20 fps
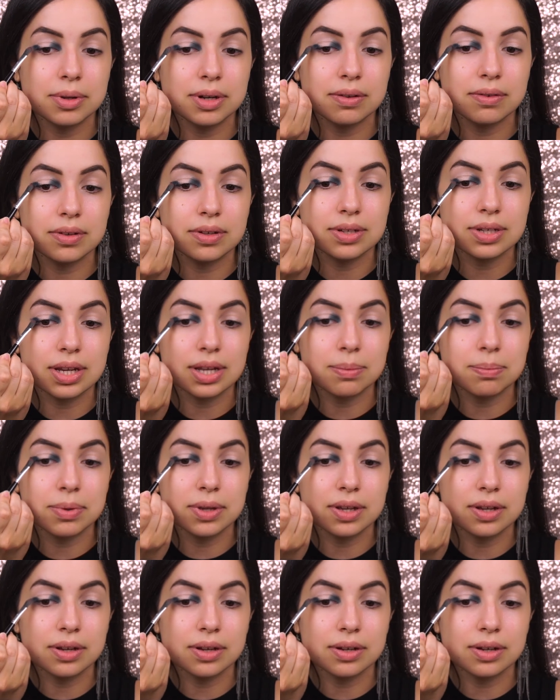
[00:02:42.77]
bit of a shape
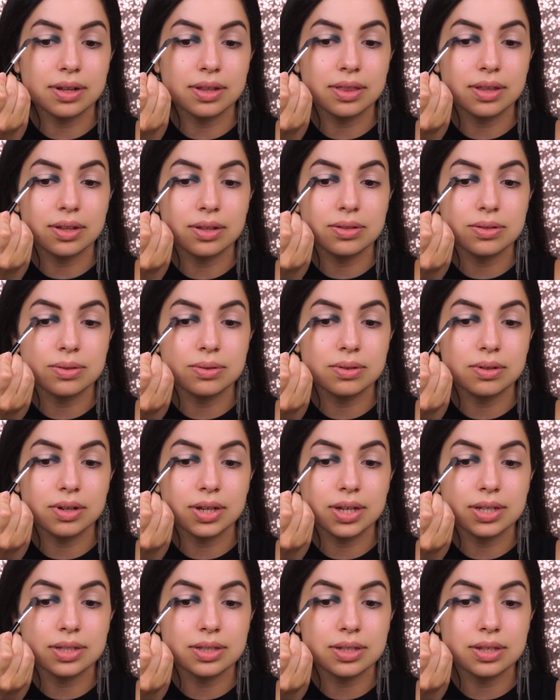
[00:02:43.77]
here, nothing too
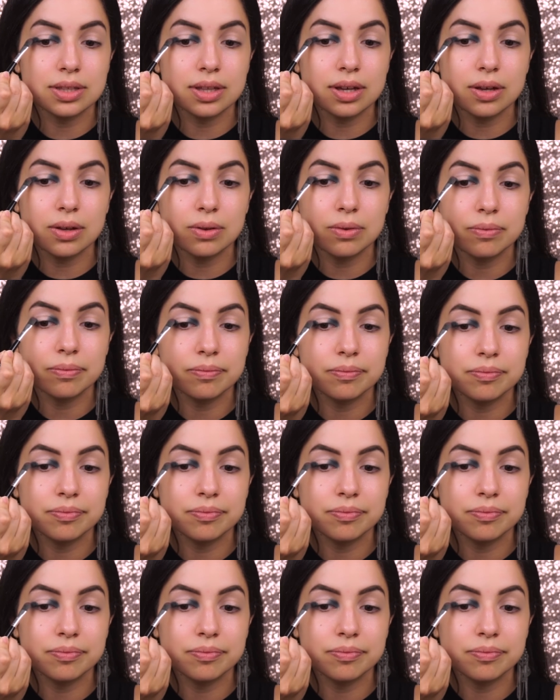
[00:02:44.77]
crazy though.